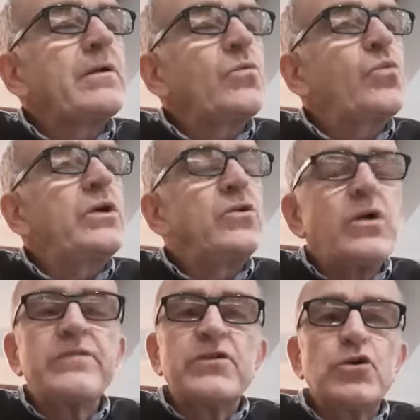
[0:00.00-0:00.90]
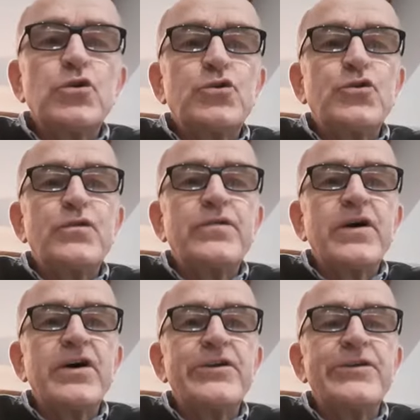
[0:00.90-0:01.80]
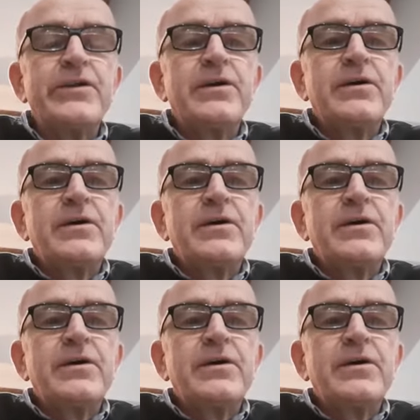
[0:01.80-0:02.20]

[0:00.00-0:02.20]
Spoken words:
We don't have to look too far in